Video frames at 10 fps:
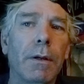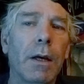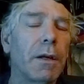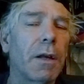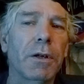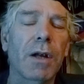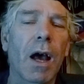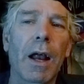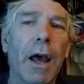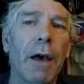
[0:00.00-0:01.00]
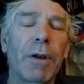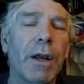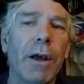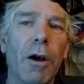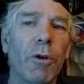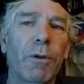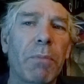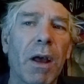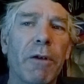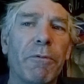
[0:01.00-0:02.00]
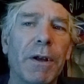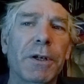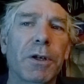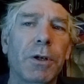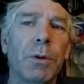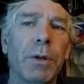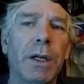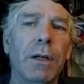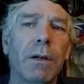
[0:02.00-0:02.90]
It does not have any health benefits to it